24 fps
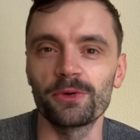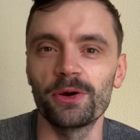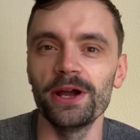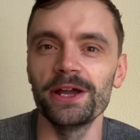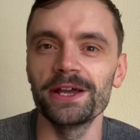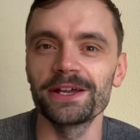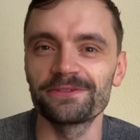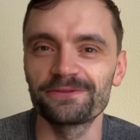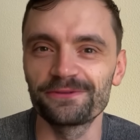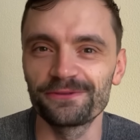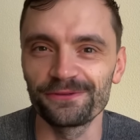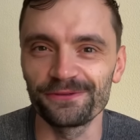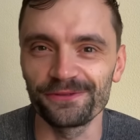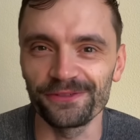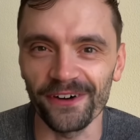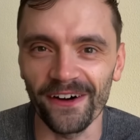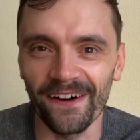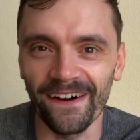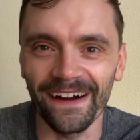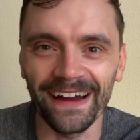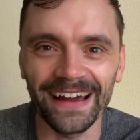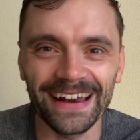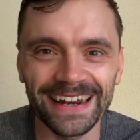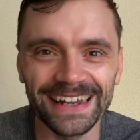We'd
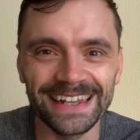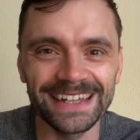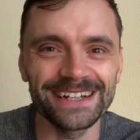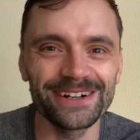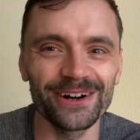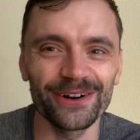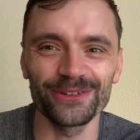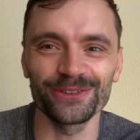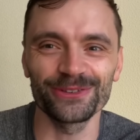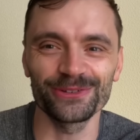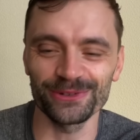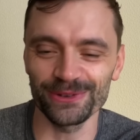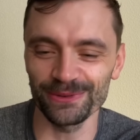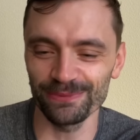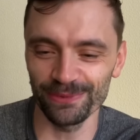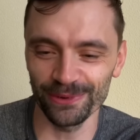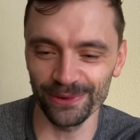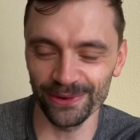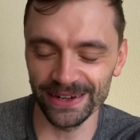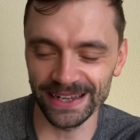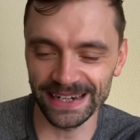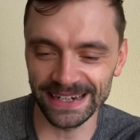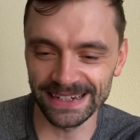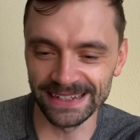finally got to a
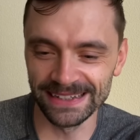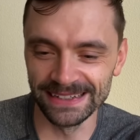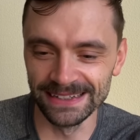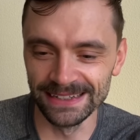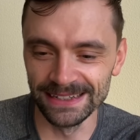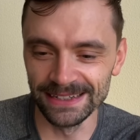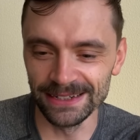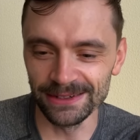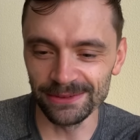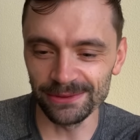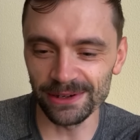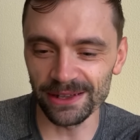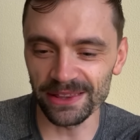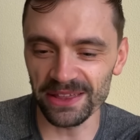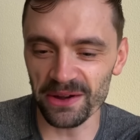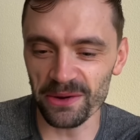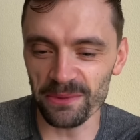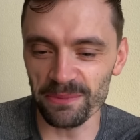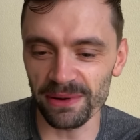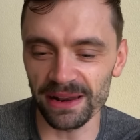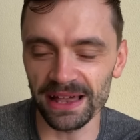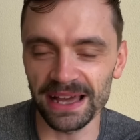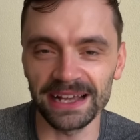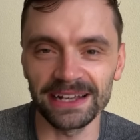point where they were
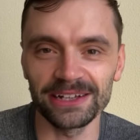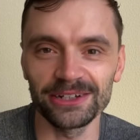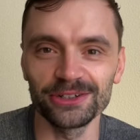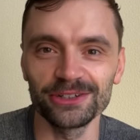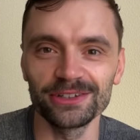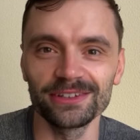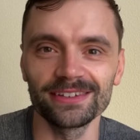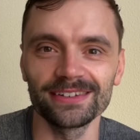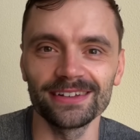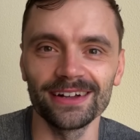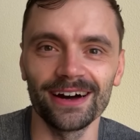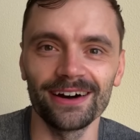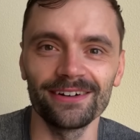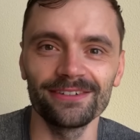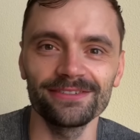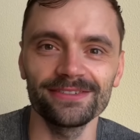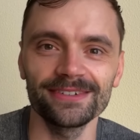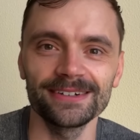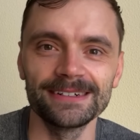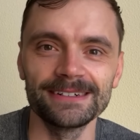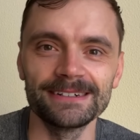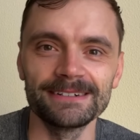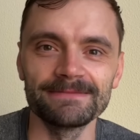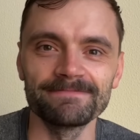playing good stuff,
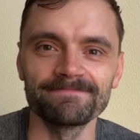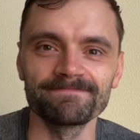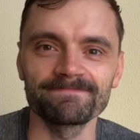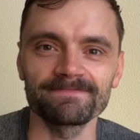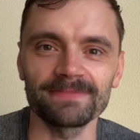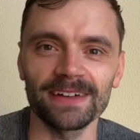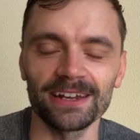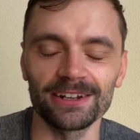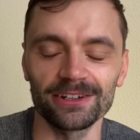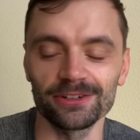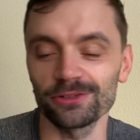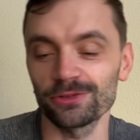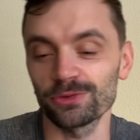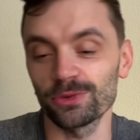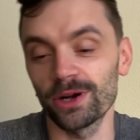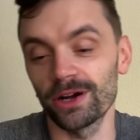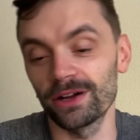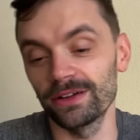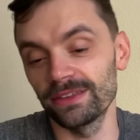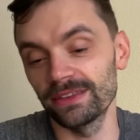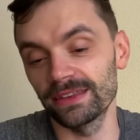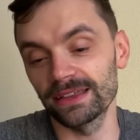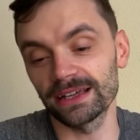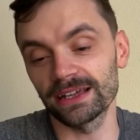and I just worry
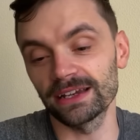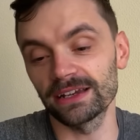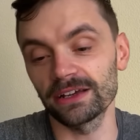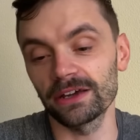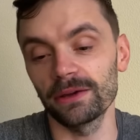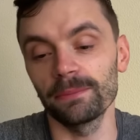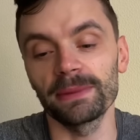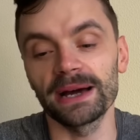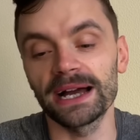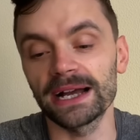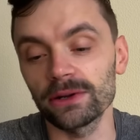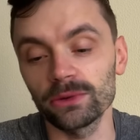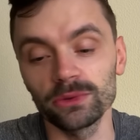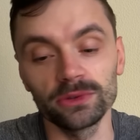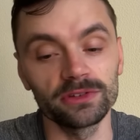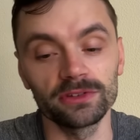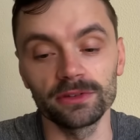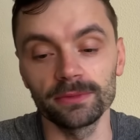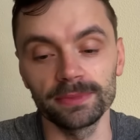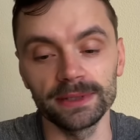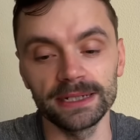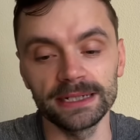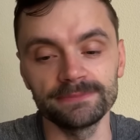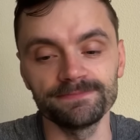that they're going to go backwards a
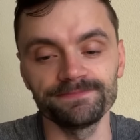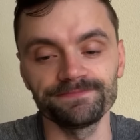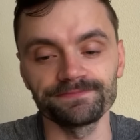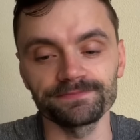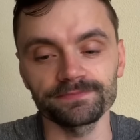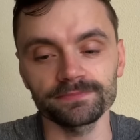bit.